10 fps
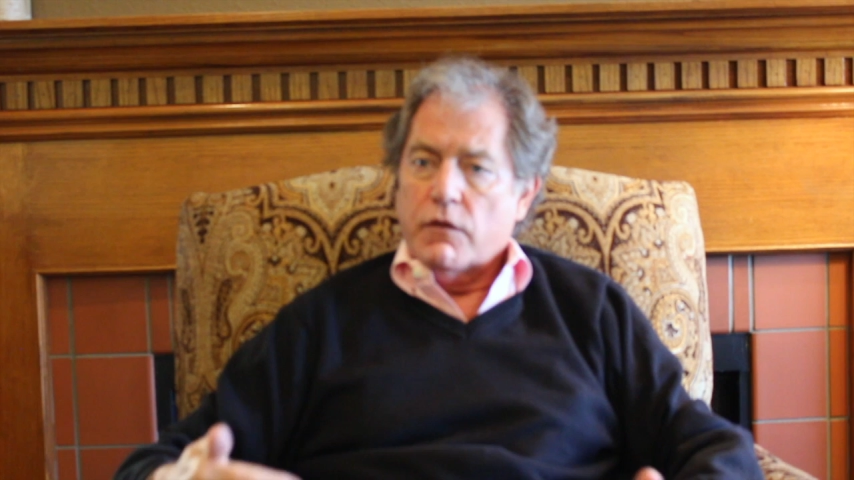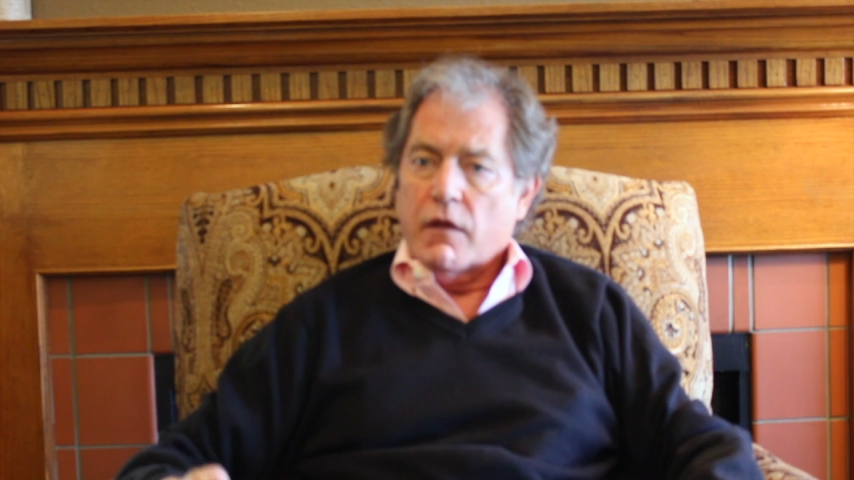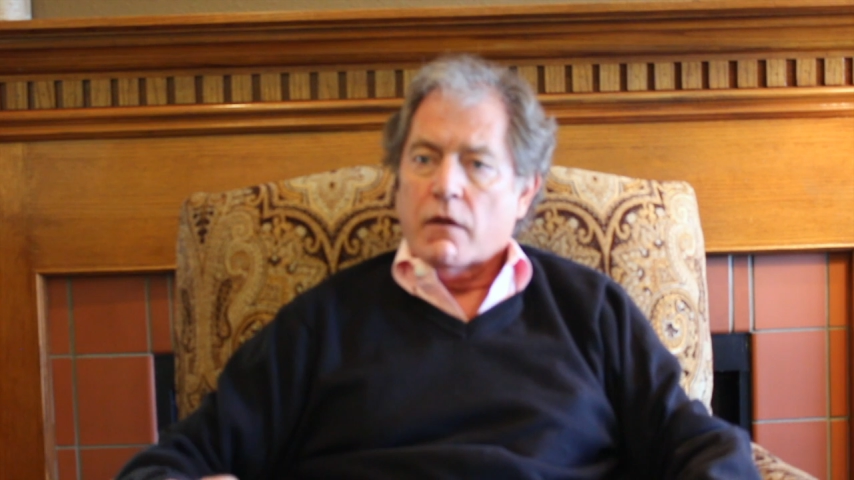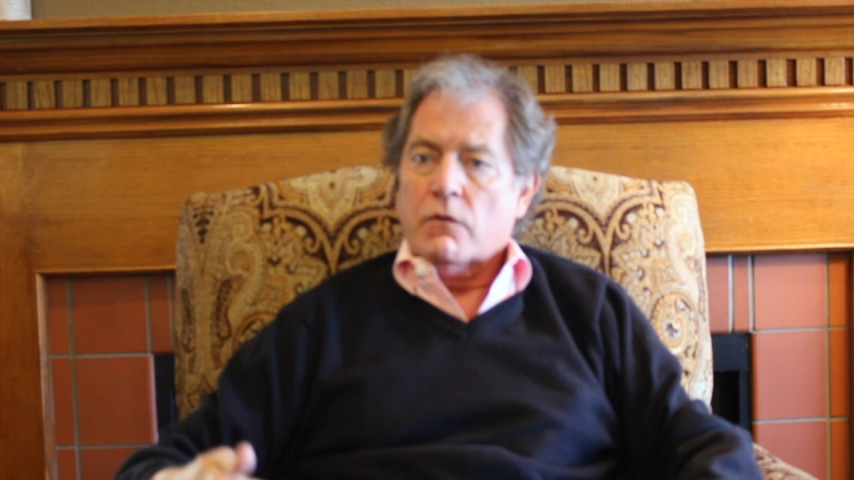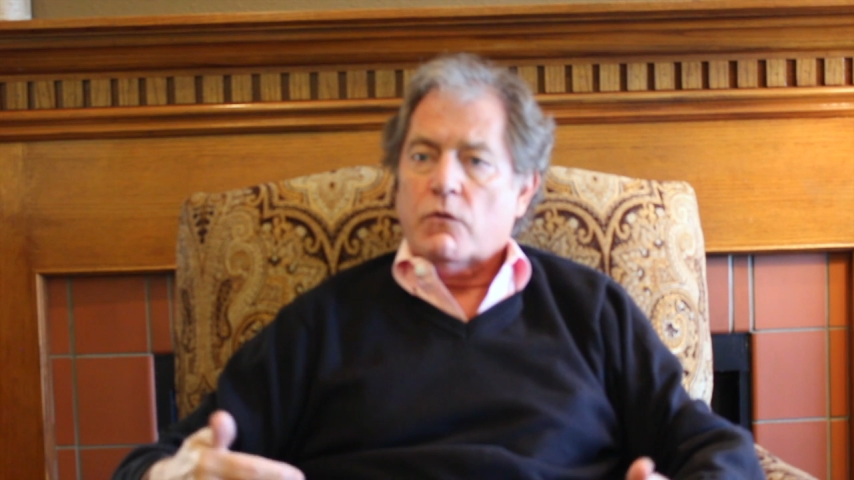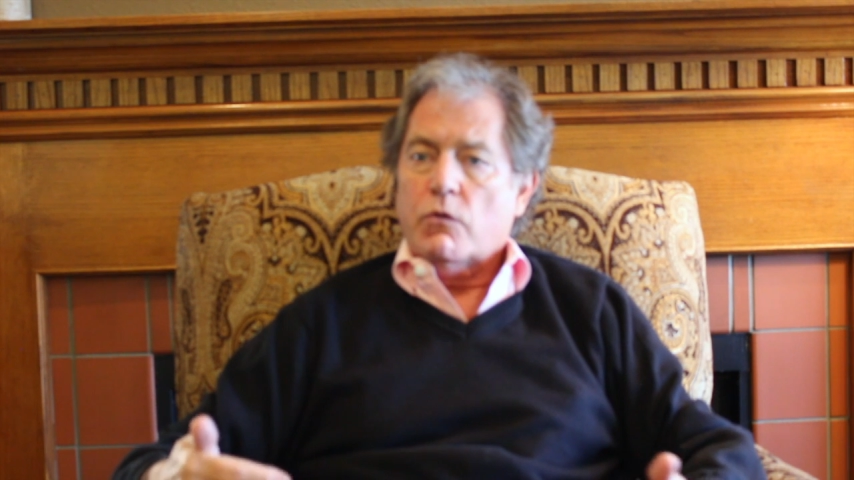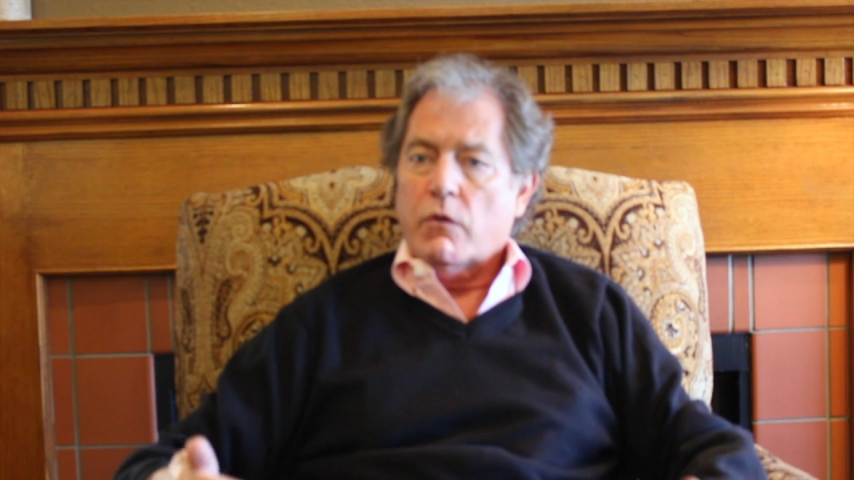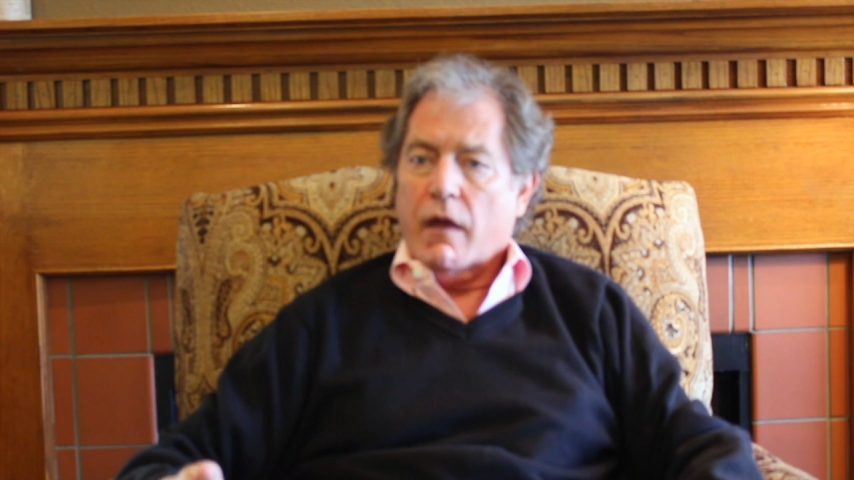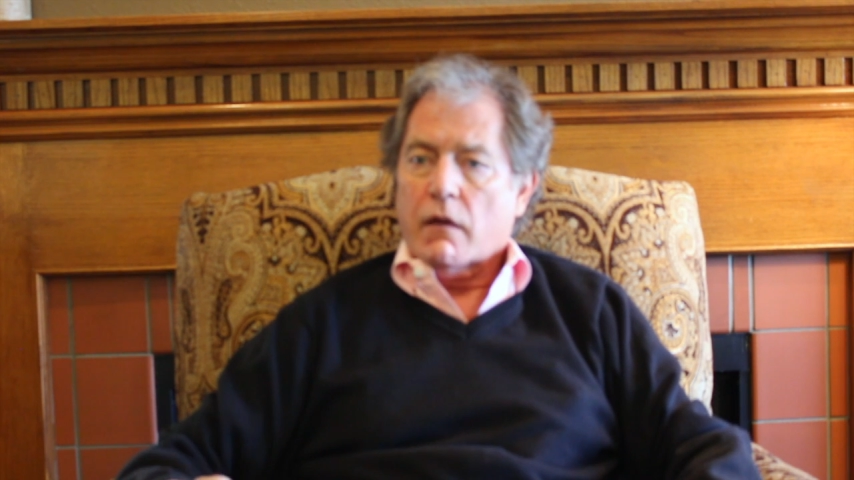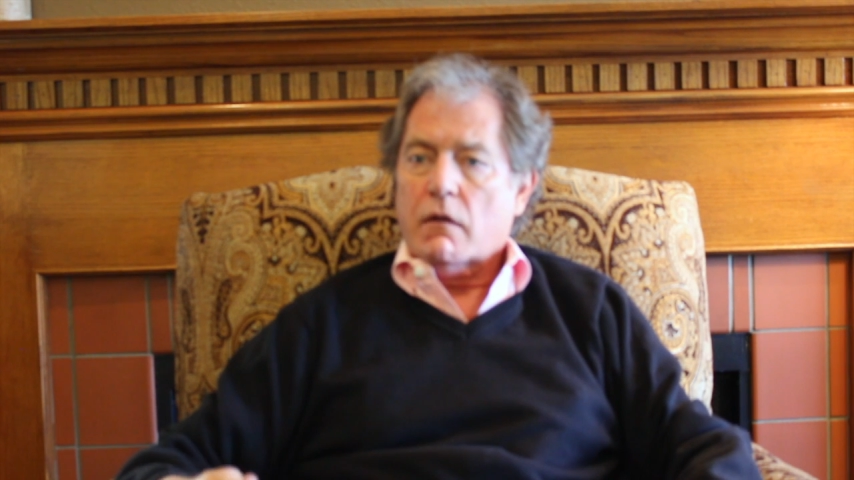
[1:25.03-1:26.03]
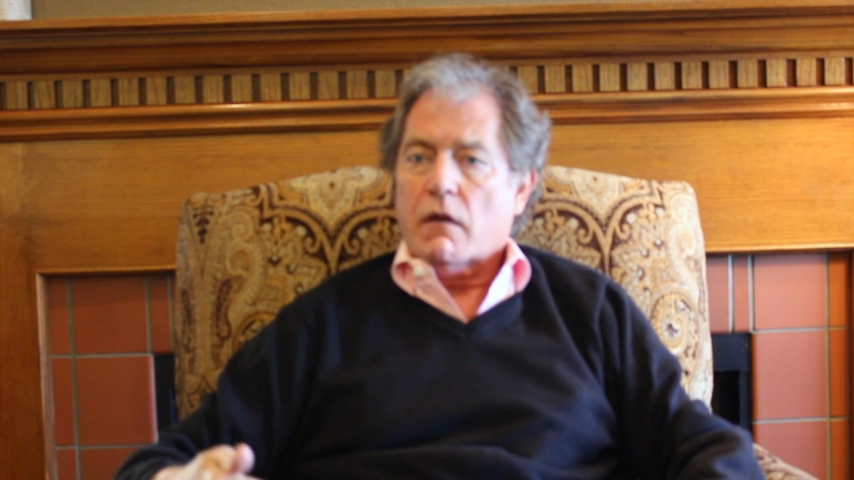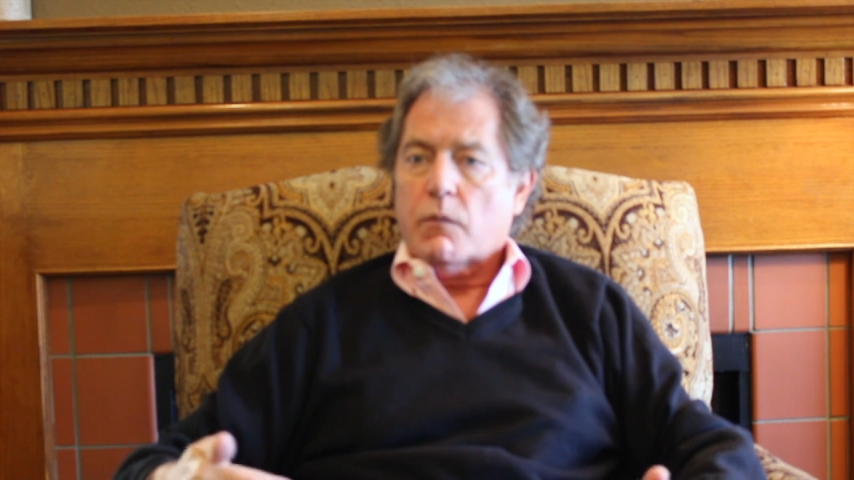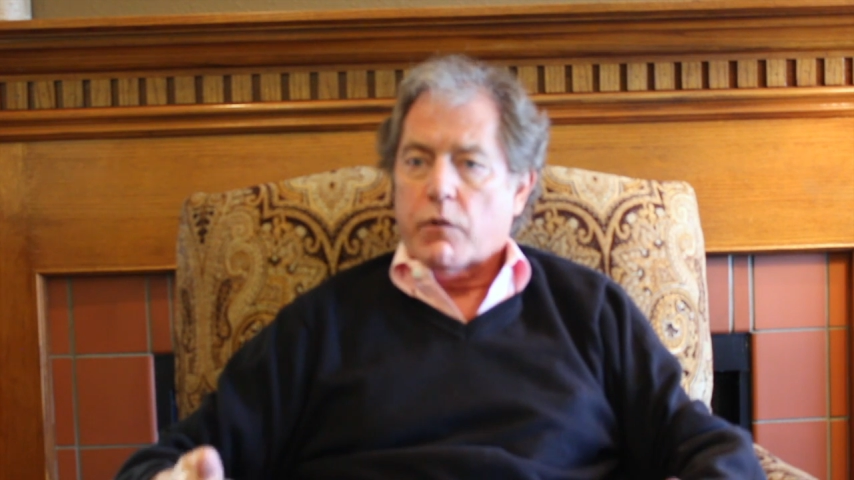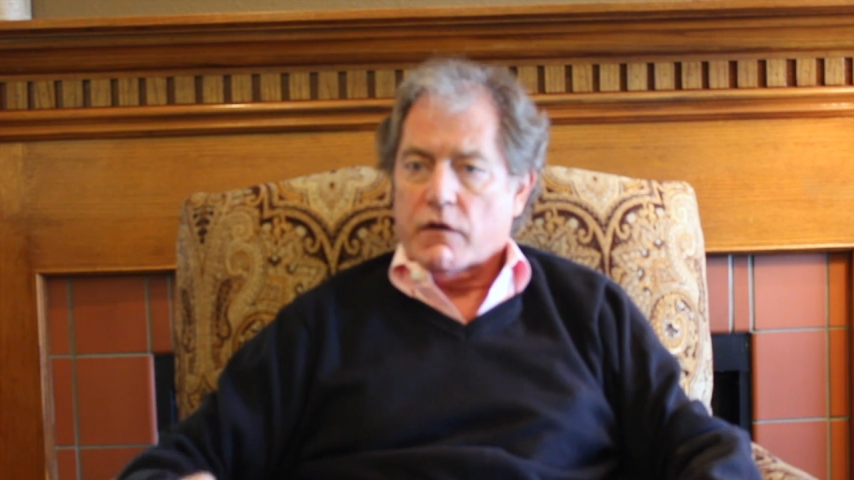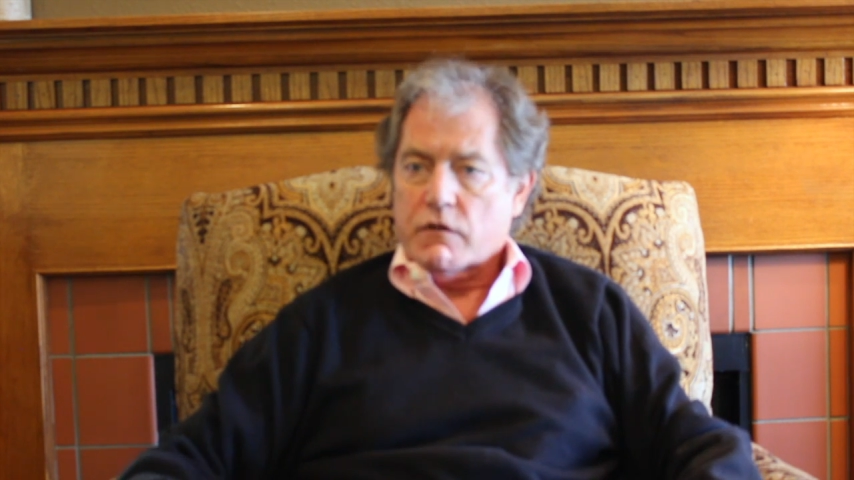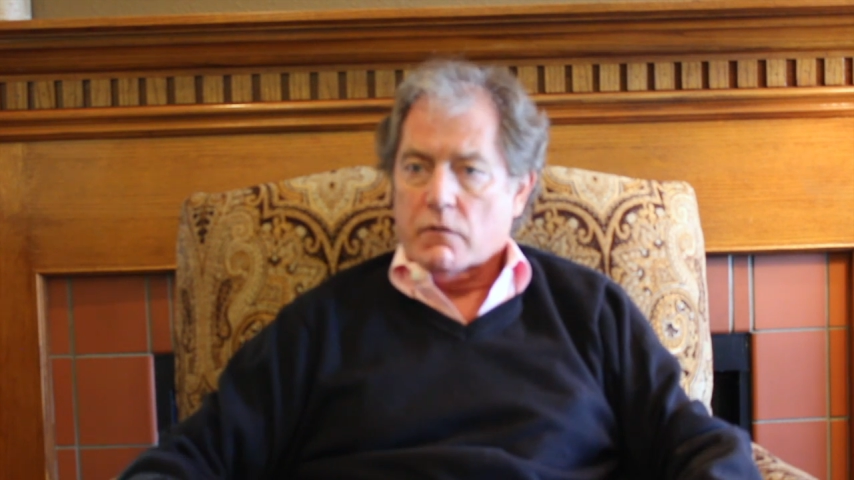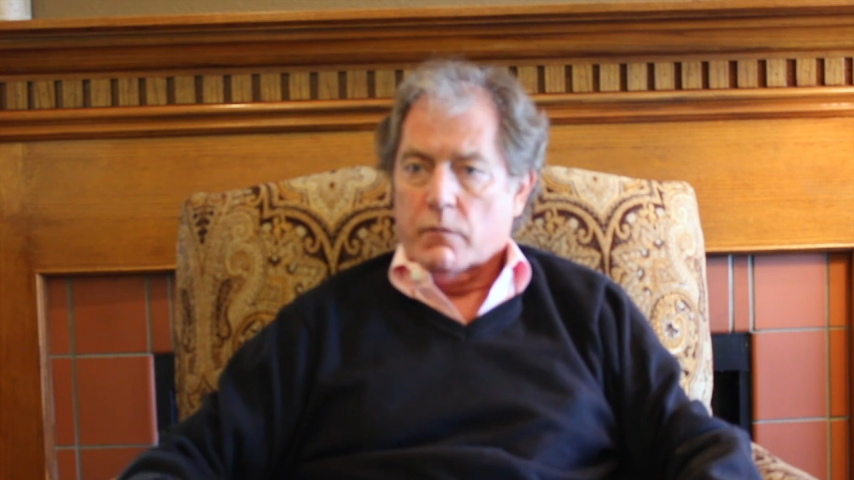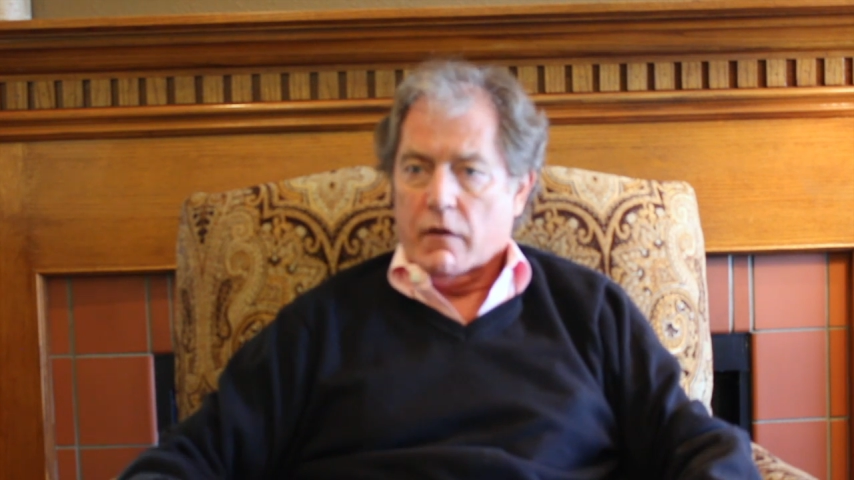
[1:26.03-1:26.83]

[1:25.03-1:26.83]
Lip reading: than to antidepressant